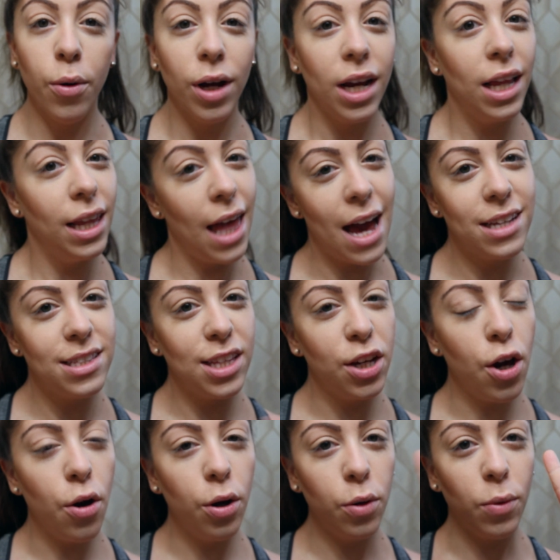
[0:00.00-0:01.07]
we're going to lastly
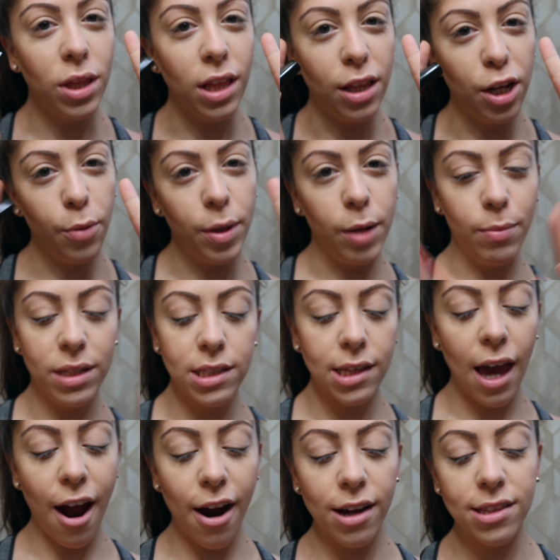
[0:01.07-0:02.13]
go in with a little bit of
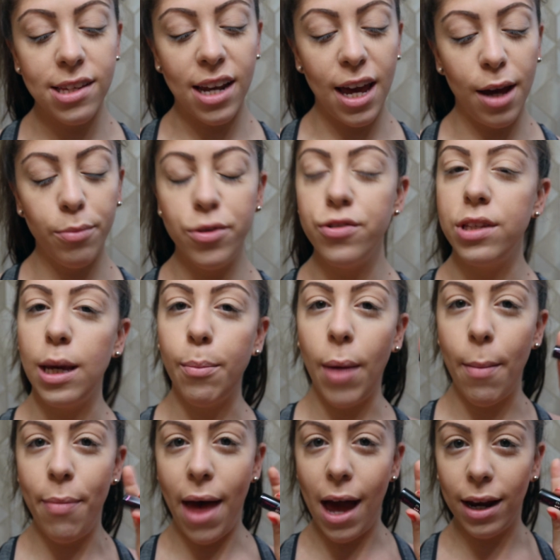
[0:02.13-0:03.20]
mascara. Today I'm using my
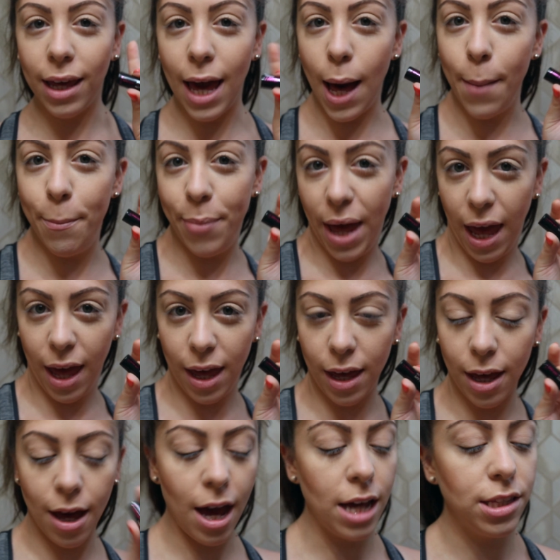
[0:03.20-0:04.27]
Bad Gal
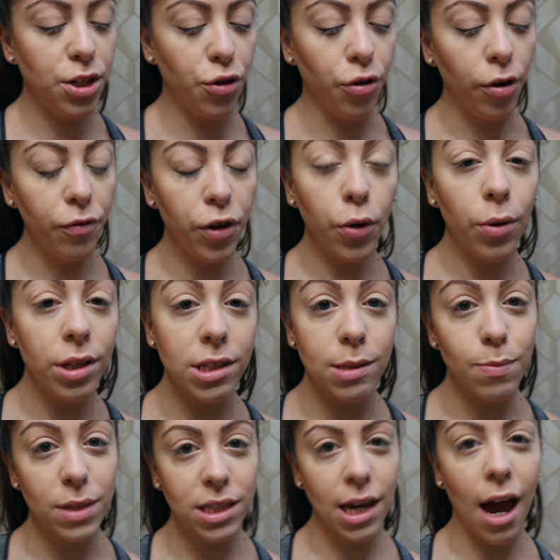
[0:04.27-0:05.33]
Bang. I did a review on this
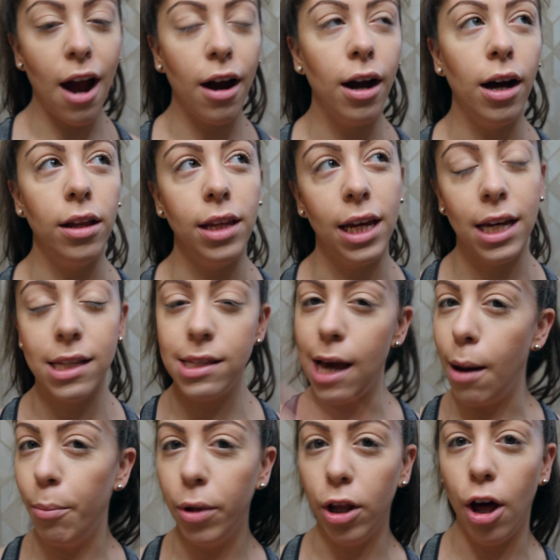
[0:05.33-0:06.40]
mascara. I'll link it
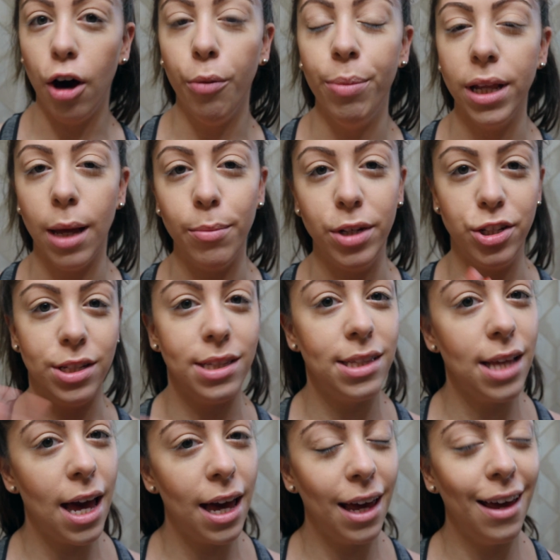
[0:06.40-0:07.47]
down below, but let me just
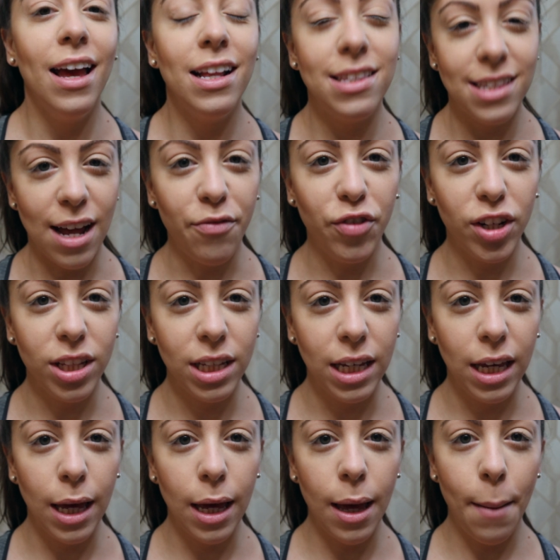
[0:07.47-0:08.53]
say, it's
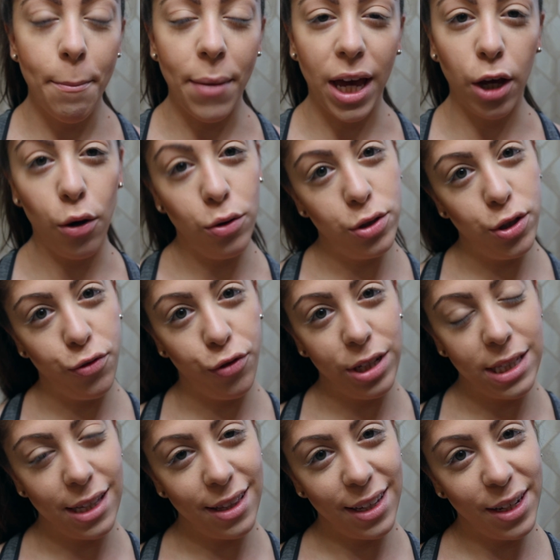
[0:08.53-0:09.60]
definitely my go-to
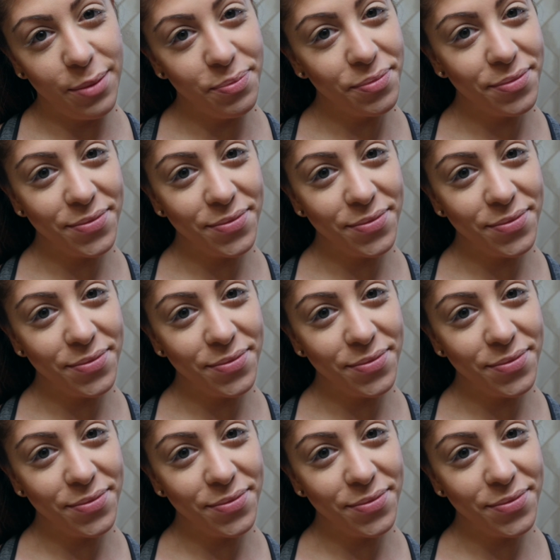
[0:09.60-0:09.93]
recently.